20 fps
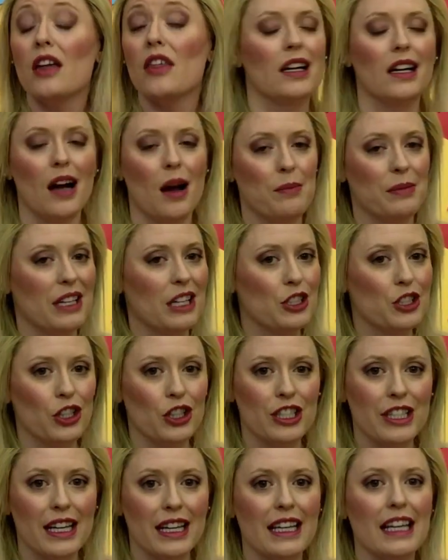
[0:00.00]
Come get
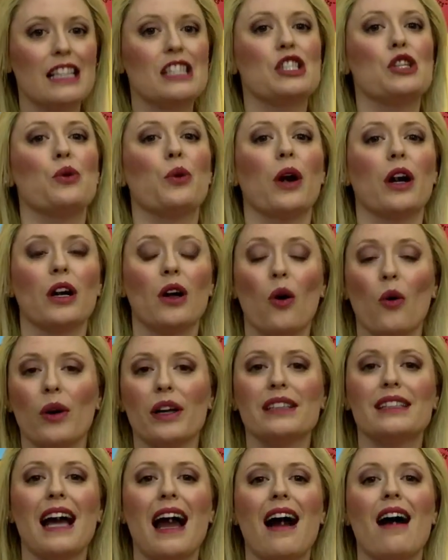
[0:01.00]
your tickets. You are
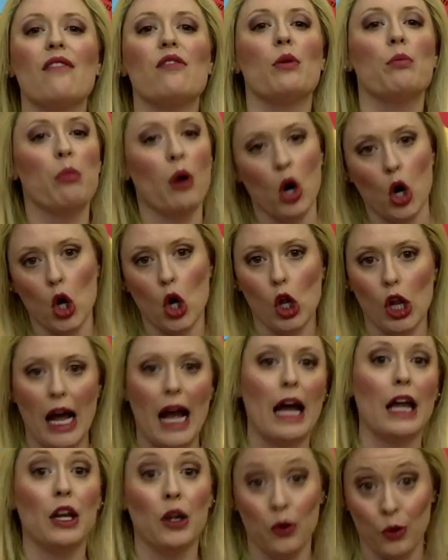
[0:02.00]
going to have a ball
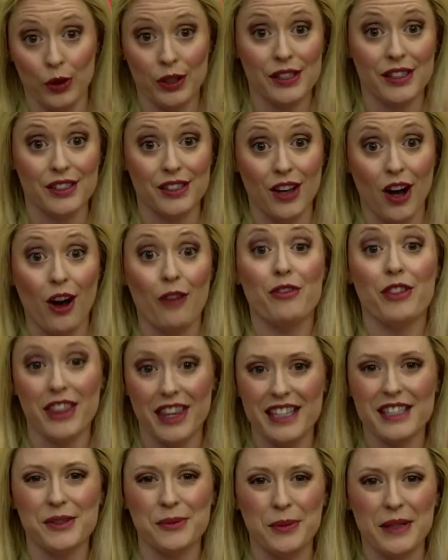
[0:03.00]
at Noises Off
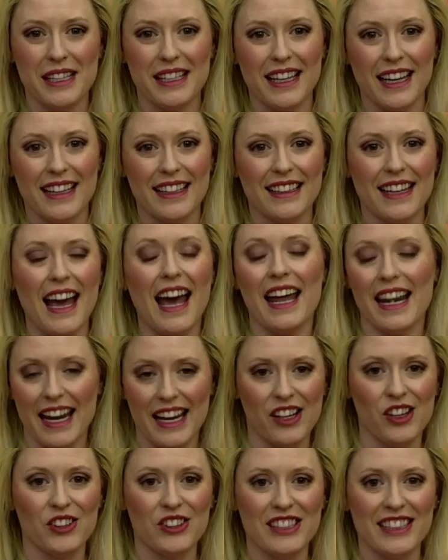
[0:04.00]
this weekend at
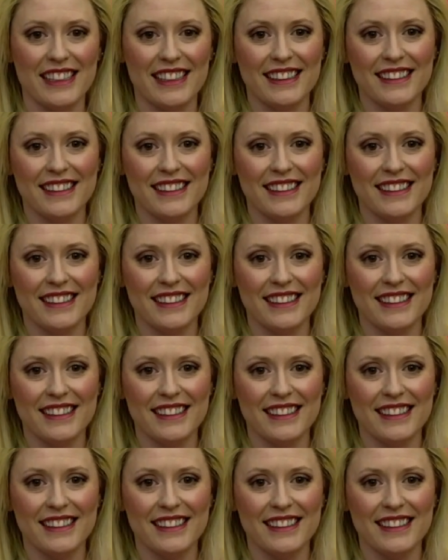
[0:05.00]
ALT.